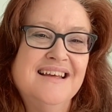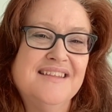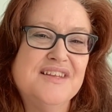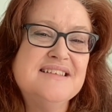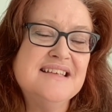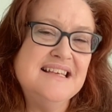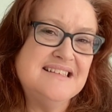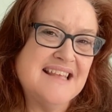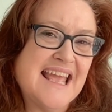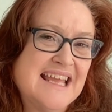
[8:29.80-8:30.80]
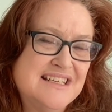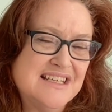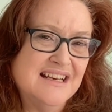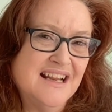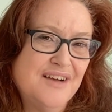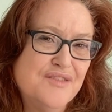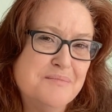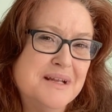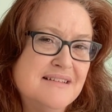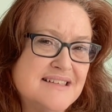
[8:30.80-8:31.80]
This is the engine of the
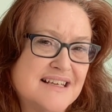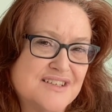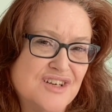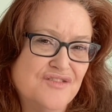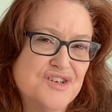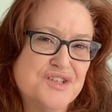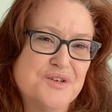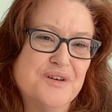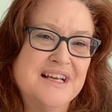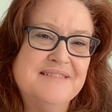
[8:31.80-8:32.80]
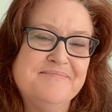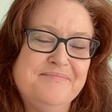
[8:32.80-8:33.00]
middle section of your story.